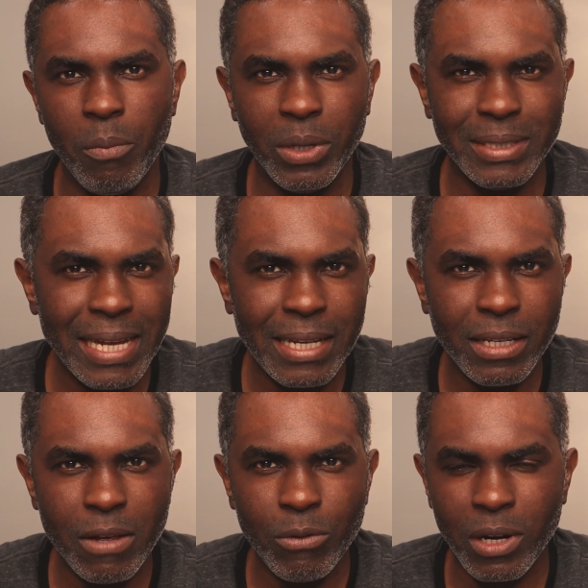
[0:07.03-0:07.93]
But
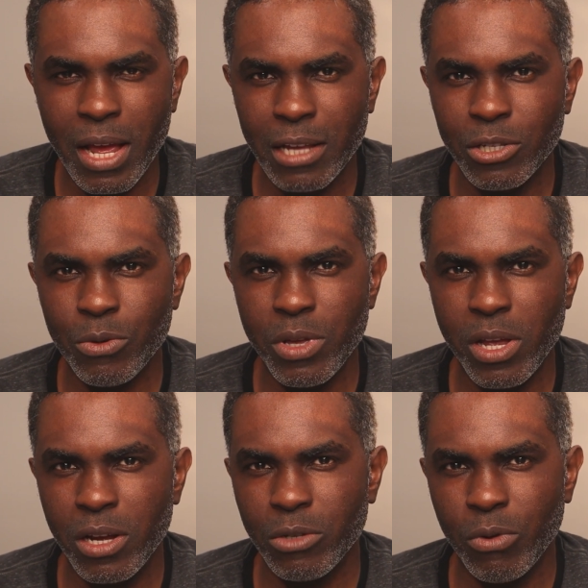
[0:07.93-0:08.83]
lately, with the last 2
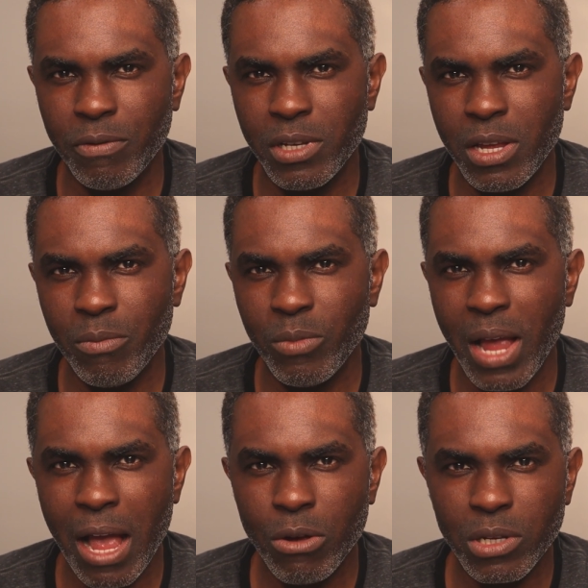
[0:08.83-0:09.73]
years, we've seen
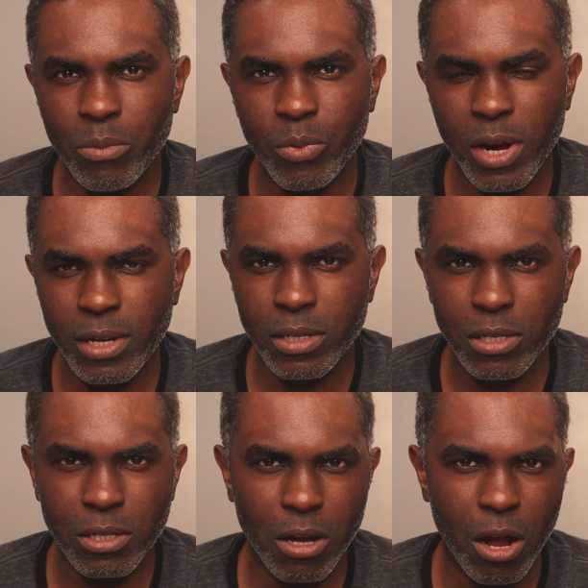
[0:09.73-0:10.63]
housing
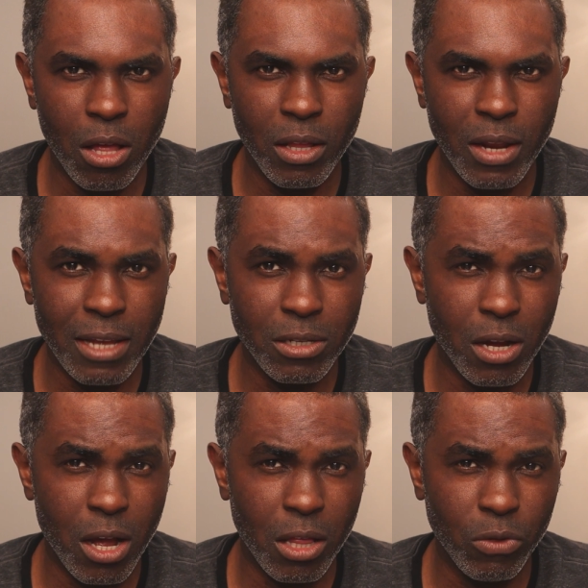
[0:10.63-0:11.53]
prices has
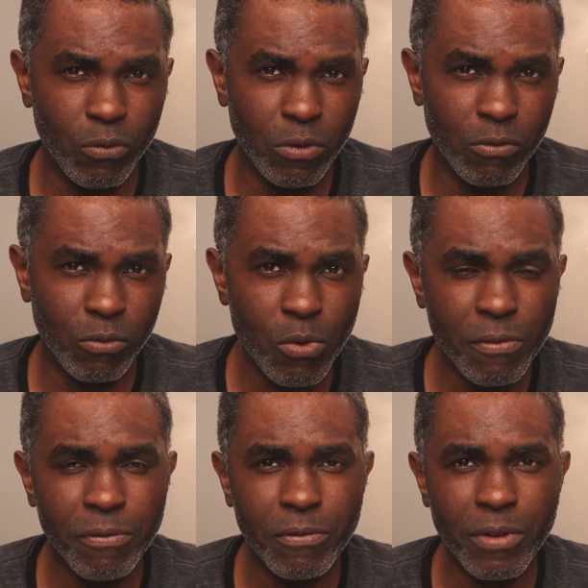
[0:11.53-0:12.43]
gone through the
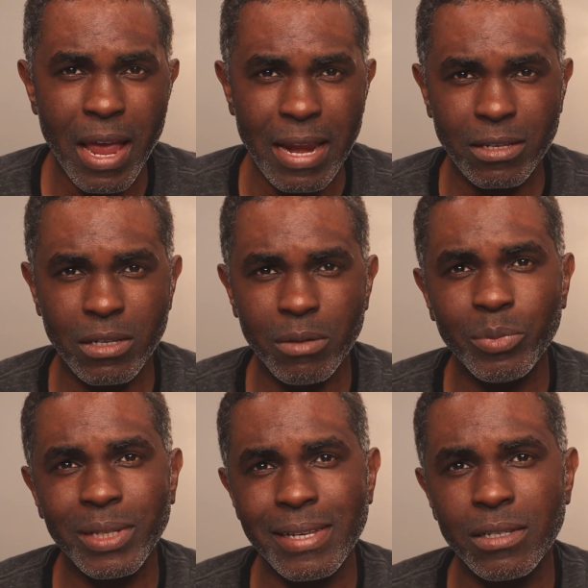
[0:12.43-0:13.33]
roof, and in some
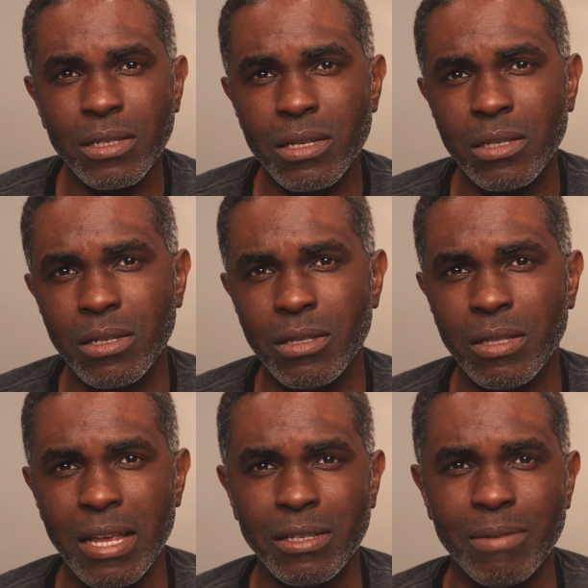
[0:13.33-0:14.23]
places
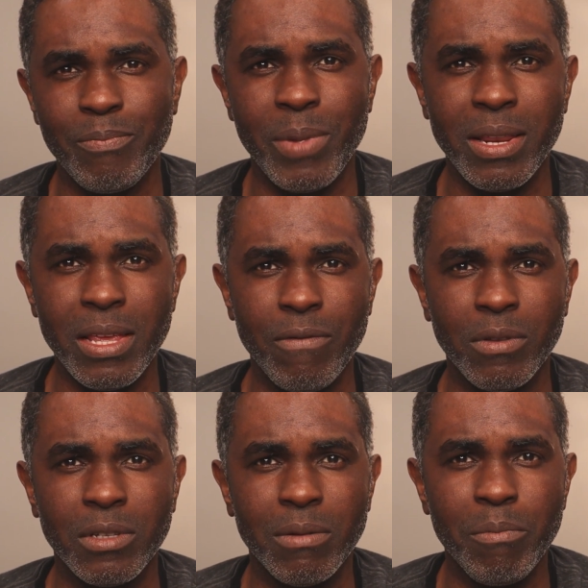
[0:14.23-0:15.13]
there's been
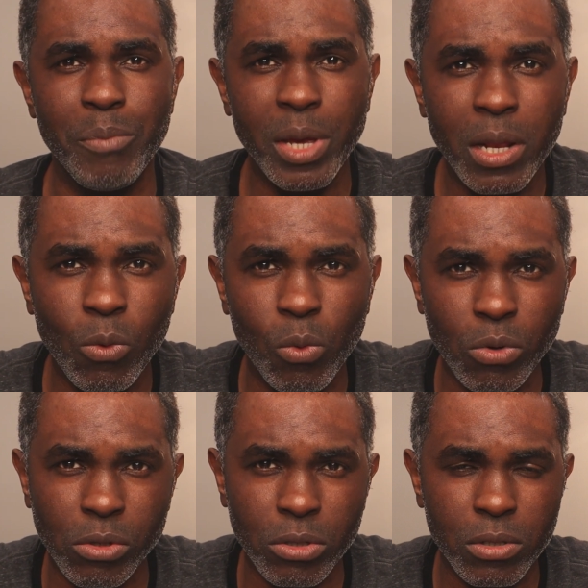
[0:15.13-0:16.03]
even some bidding
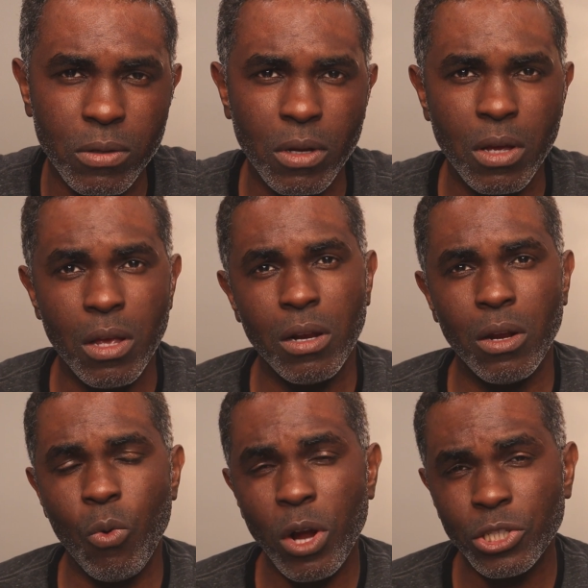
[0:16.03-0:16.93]
wars.
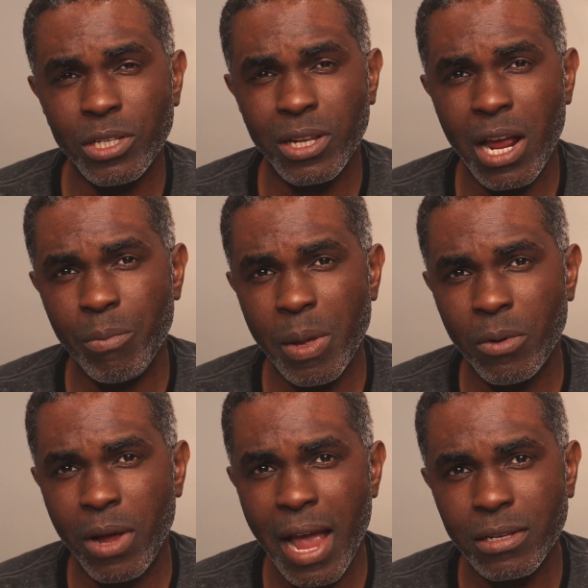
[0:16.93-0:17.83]
The questions a lot of
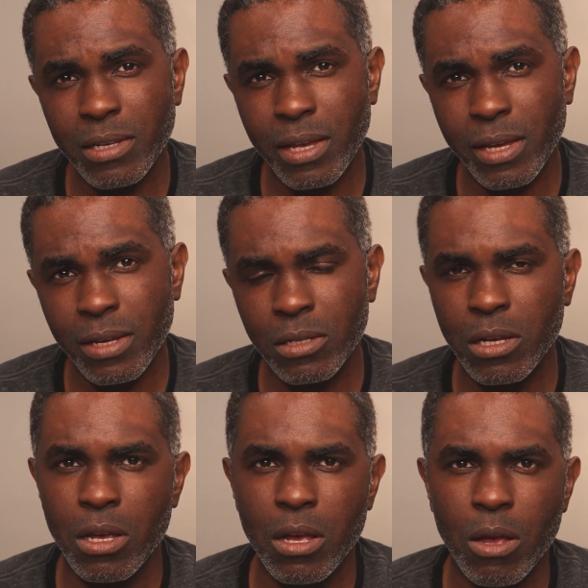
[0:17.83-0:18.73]
people are asking
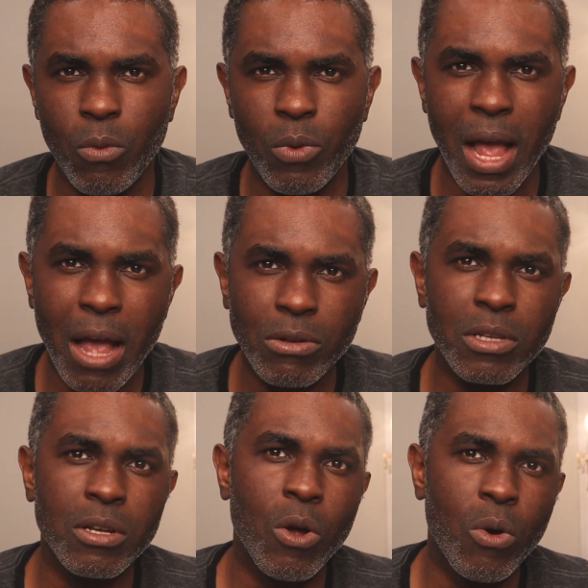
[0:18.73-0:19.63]
is, with
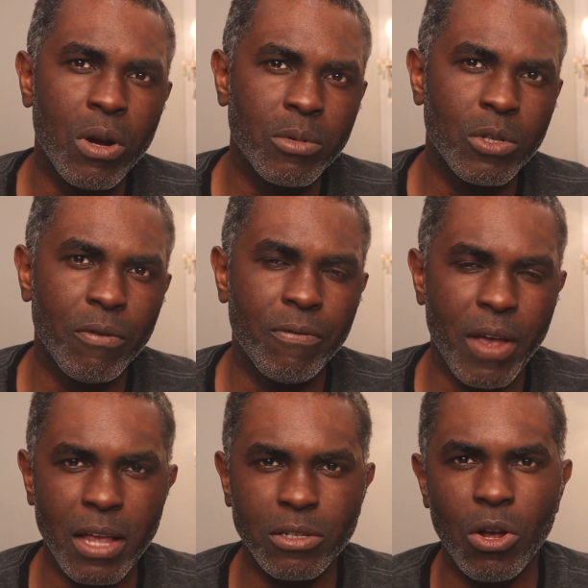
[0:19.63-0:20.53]
housing going up so
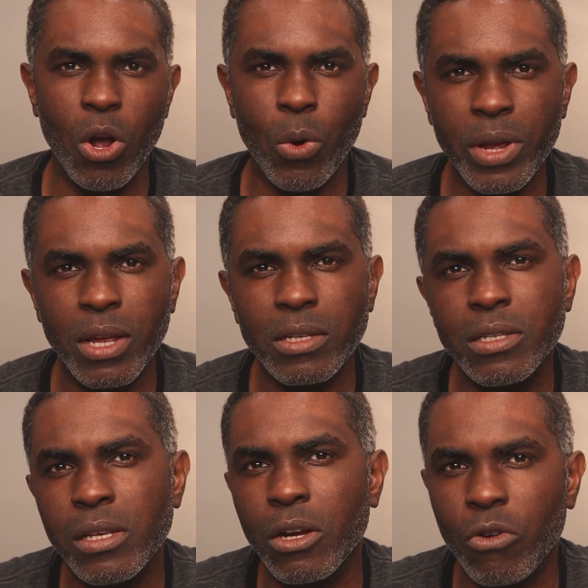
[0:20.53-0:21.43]
fast, are we going to
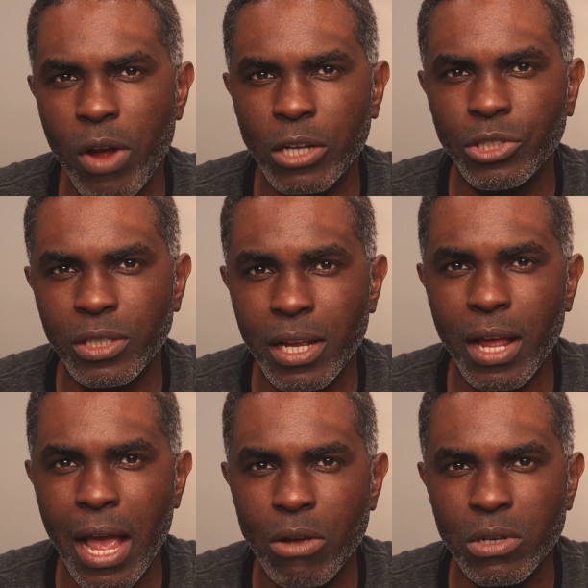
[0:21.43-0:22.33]
see a correction in
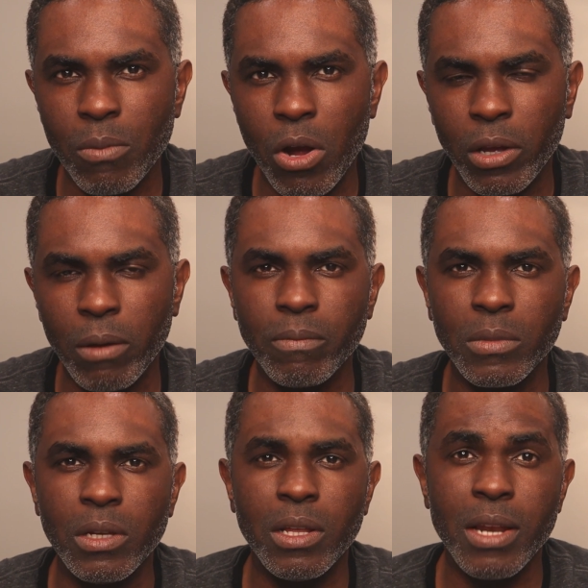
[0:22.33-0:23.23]
the housing market?
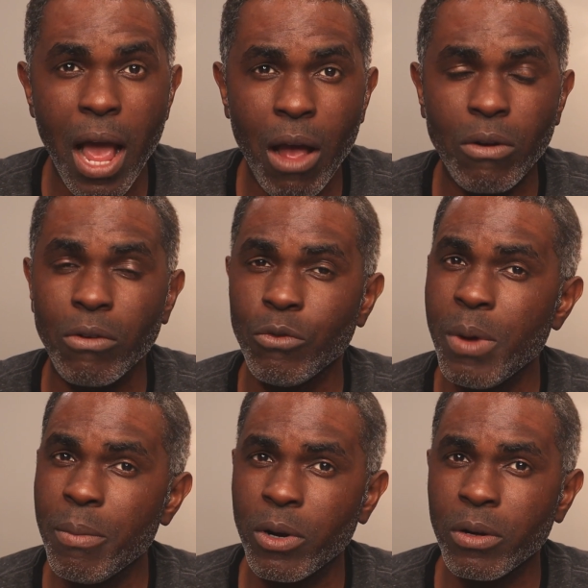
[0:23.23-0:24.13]
Now,
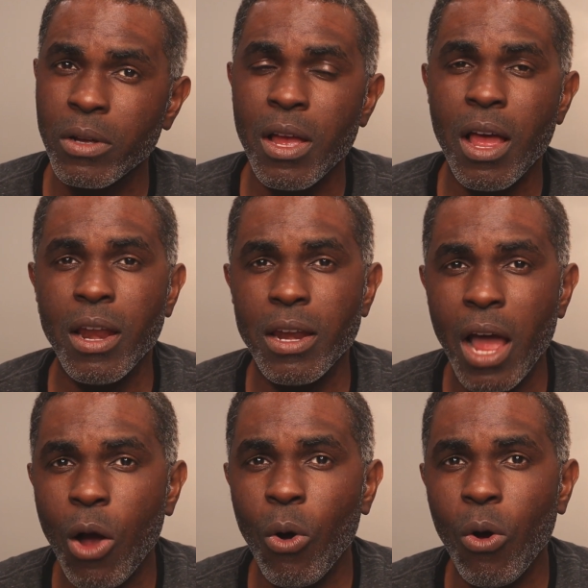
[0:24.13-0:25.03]
remember,
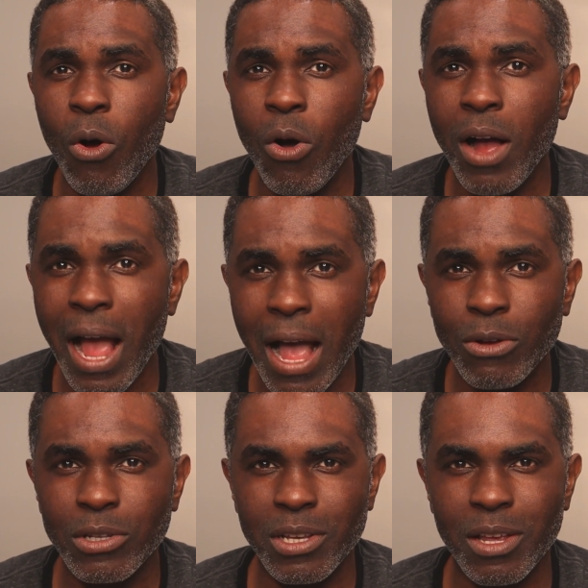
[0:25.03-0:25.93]
not all
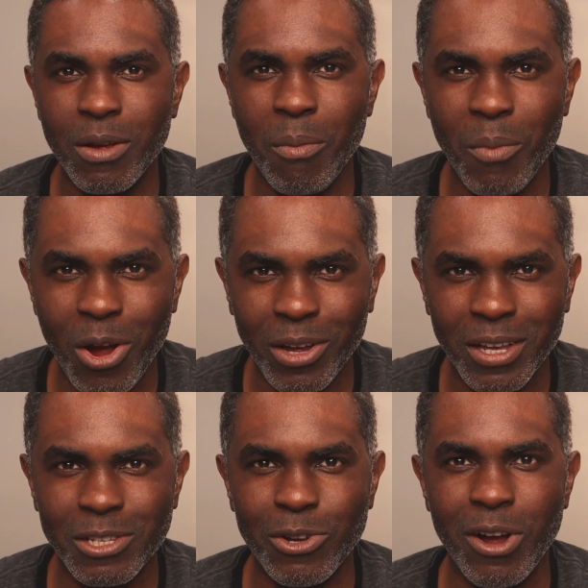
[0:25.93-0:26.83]
housing
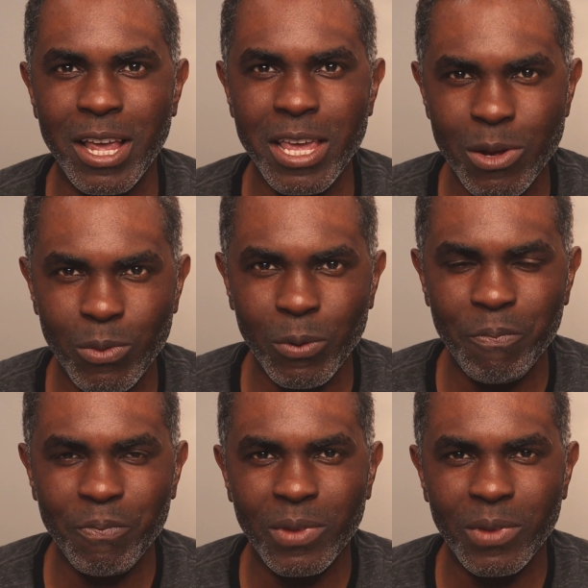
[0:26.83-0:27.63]
markets are equal.